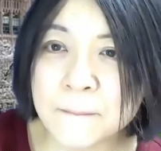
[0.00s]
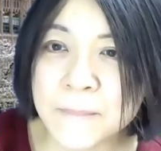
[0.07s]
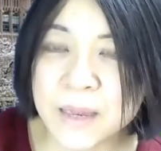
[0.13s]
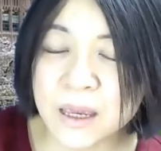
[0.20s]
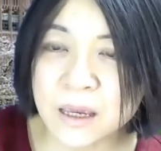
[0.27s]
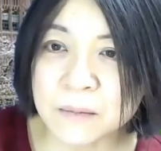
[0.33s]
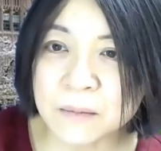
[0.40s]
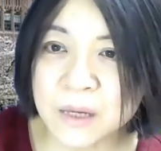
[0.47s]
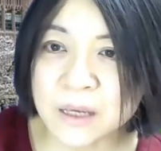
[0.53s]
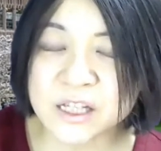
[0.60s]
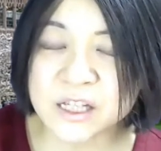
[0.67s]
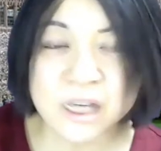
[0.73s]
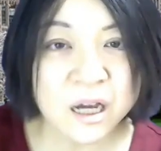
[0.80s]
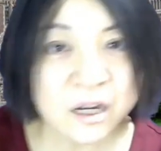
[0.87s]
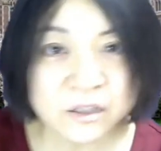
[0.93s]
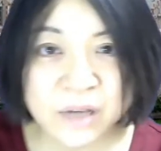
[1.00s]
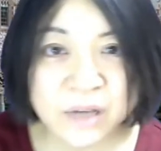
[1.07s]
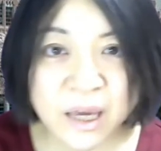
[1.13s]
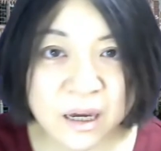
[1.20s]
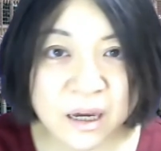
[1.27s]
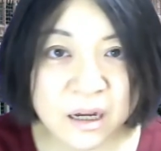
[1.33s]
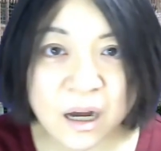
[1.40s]
may be Child
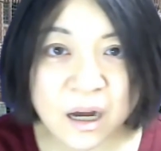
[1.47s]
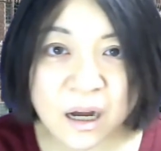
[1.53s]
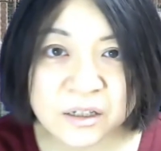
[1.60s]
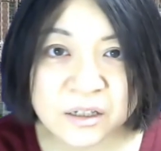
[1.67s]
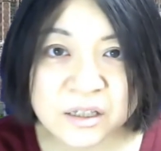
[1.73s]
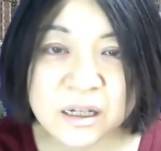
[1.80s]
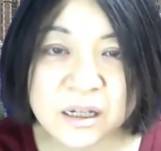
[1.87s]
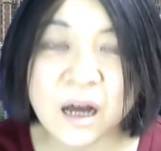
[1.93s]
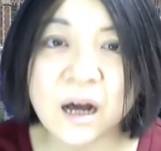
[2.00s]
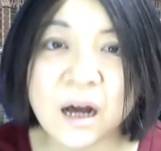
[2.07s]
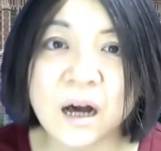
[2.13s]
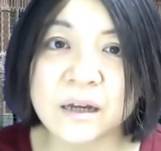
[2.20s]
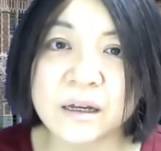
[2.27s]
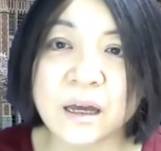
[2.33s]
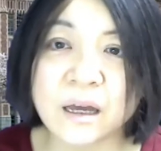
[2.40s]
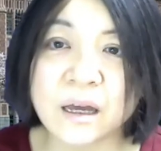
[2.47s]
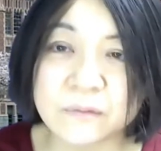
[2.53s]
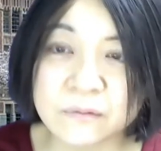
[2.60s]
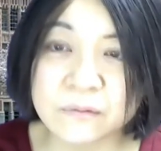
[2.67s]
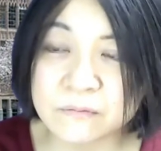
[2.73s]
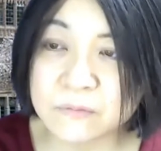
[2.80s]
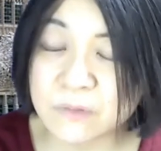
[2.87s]
Care Act
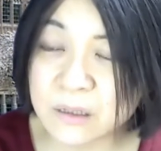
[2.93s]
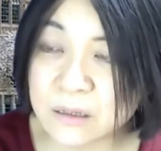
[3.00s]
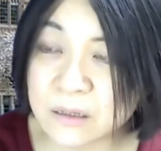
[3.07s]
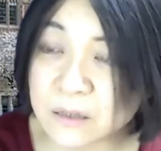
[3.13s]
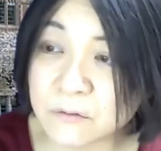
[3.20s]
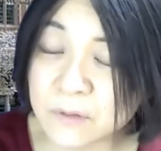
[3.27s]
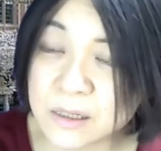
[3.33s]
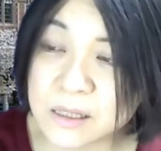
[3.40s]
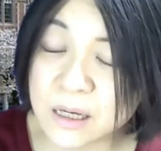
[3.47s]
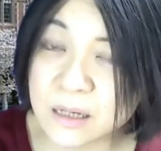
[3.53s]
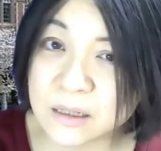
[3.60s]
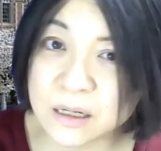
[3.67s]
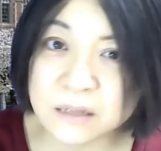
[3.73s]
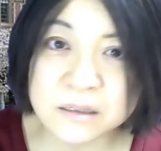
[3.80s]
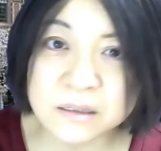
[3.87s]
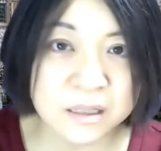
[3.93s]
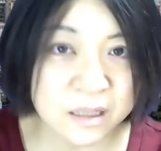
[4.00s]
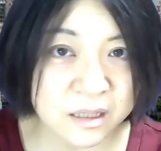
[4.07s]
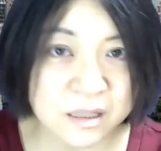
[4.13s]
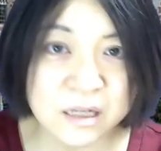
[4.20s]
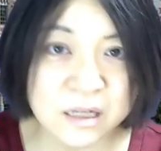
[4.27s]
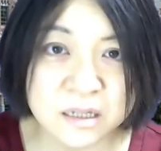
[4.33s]
that was enacted
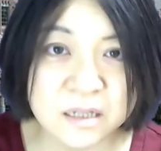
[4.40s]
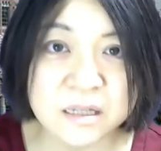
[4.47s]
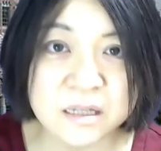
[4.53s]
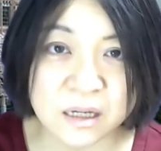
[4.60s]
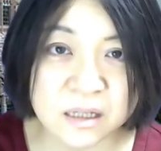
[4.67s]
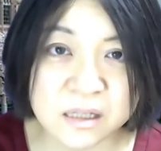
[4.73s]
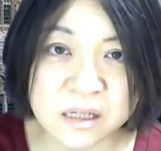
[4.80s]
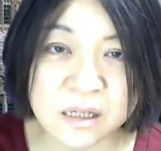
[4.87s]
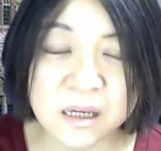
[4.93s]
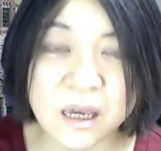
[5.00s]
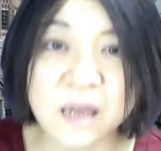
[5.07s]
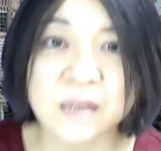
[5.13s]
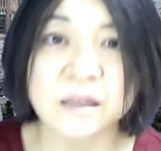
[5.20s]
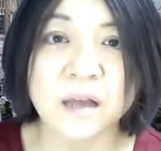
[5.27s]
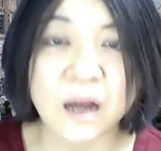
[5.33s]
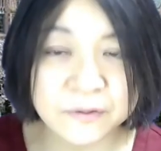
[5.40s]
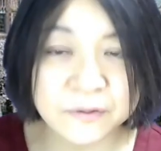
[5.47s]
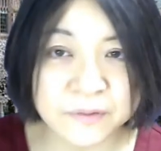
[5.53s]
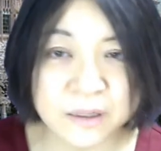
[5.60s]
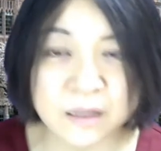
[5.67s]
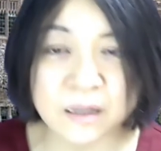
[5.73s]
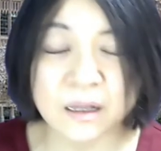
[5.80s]
in 1990, and
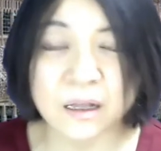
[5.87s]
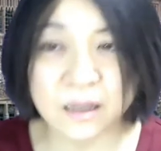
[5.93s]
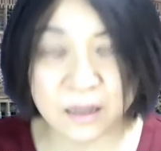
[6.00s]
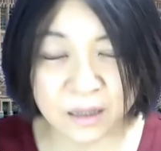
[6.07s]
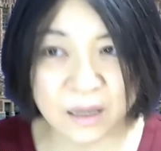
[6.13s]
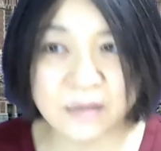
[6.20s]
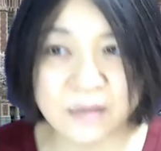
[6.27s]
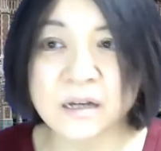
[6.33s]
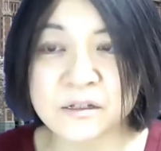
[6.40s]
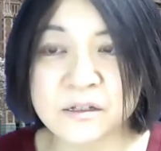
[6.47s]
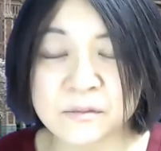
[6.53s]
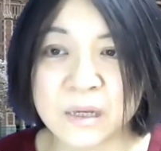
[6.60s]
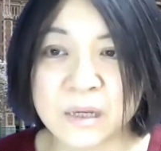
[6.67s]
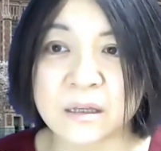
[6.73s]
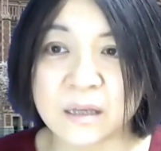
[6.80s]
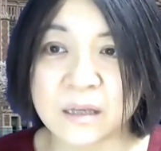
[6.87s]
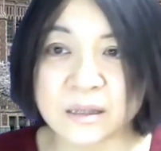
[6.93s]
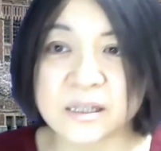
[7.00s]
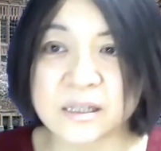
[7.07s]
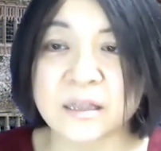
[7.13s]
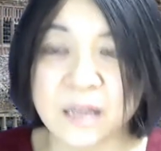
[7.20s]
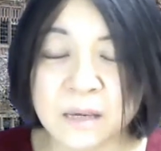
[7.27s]
after enactment,
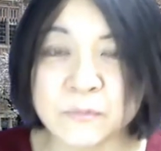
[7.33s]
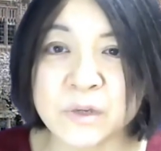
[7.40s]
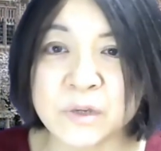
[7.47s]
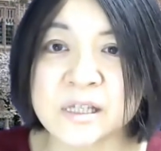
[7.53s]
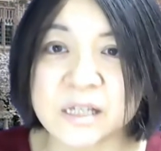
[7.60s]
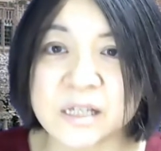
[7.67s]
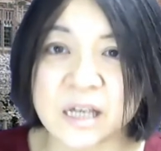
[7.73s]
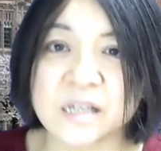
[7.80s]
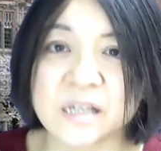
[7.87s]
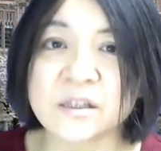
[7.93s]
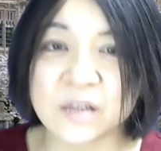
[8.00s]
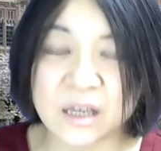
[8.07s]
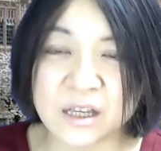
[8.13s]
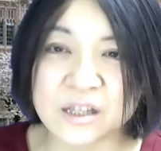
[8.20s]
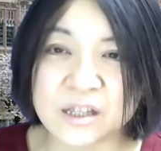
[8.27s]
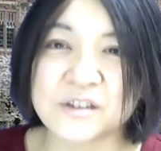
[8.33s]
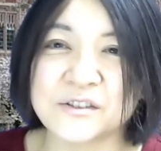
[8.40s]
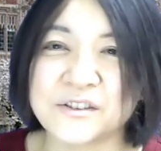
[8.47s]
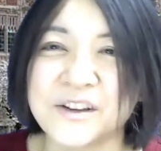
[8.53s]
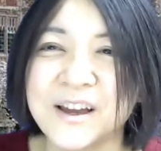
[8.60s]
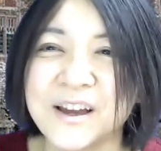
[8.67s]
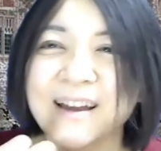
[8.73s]
the name is changed
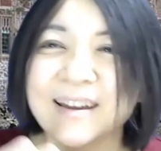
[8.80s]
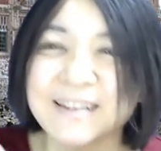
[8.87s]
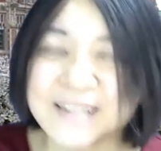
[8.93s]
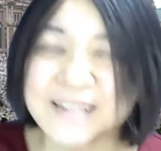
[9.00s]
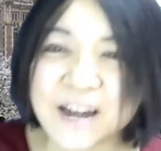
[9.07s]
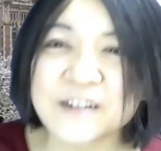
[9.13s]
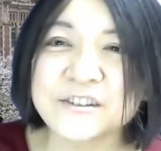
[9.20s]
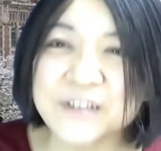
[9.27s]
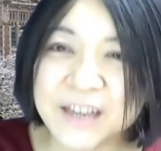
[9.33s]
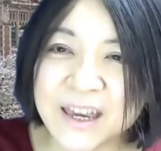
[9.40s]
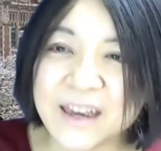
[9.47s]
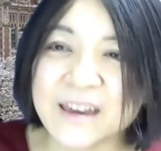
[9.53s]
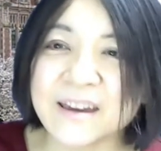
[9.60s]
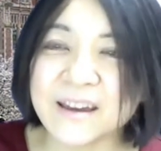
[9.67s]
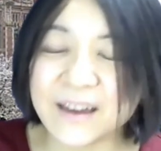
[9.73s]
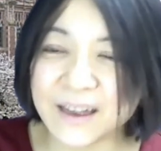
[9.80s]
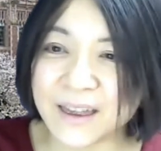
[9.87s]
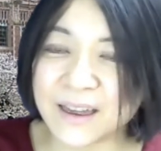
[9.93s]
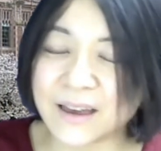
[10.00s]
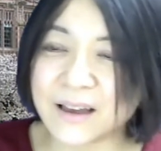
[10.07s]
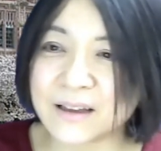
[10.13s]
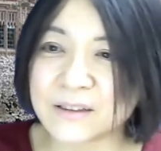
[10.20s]
into Child Care
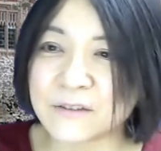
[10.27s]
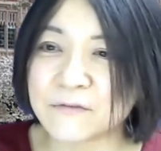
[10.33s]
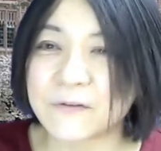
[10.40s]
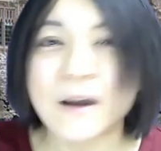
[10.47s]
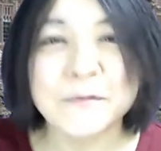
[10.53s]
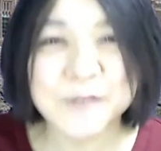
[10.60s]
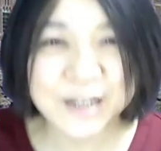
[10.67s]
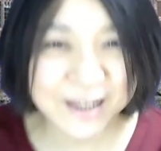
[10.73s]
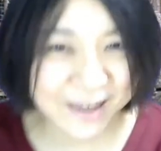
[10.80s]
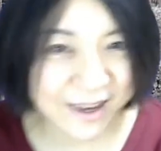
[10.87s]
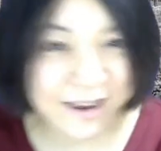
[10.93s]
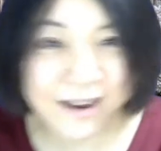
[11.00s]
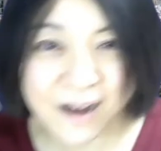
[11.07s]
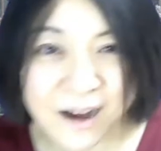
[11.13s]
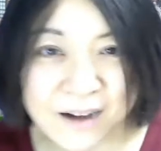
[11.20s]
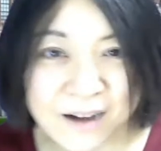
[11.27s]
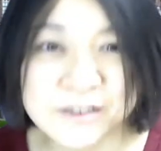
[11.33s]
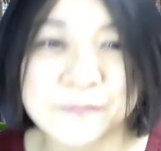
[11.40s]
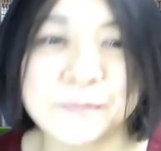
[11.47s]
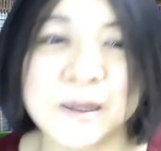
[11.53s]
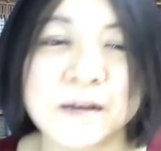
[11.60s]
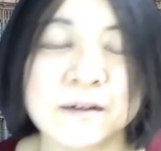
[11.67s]
and Family Care
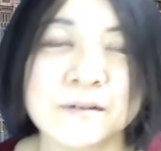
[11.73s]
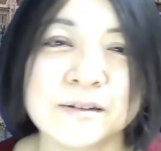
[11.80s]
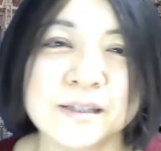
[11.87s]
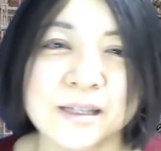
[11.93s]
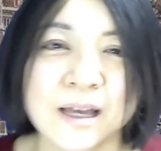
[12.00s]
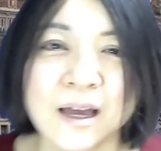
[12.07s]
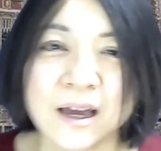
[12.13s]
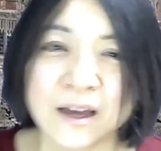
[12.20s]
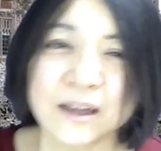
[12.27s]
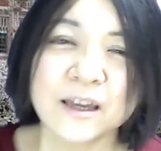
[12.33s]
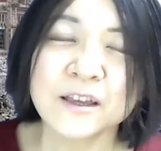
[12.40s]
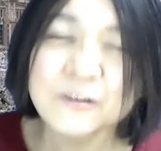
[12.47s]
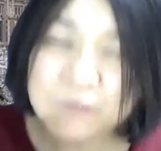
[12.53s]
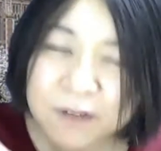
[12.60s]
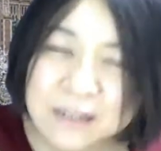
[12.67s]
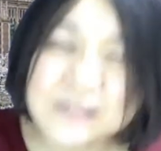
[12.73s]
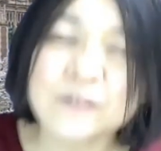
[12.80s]
Act because it was